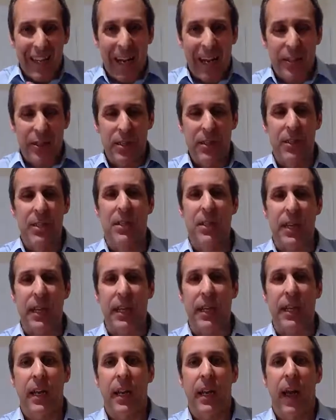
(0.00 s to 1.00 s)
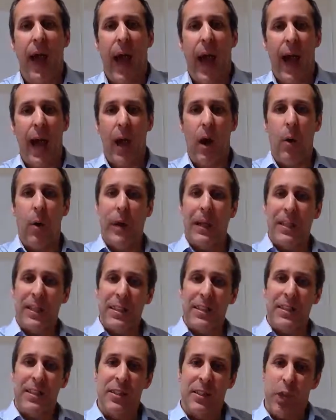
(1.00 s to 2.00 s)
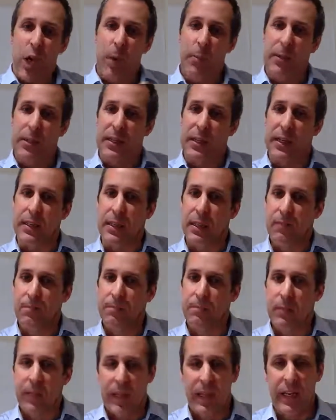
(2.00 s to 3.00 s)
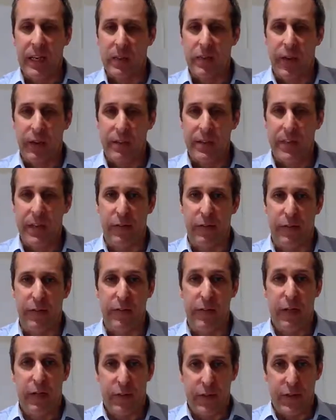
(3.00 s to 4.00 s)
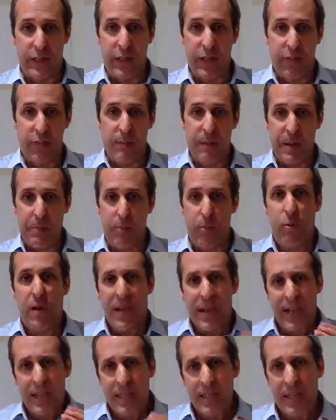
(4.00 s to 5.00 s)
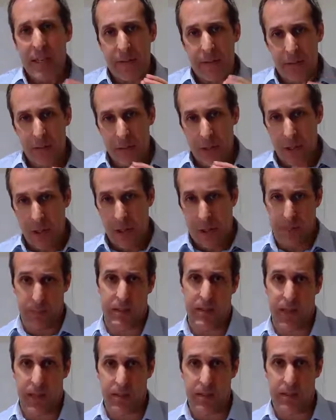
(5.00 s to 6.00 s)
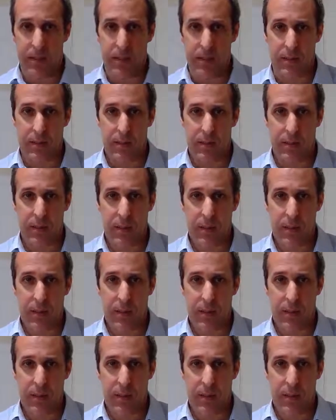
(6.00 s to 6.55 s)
As you can see, how it is interpreted is very different for different people in different circumstances.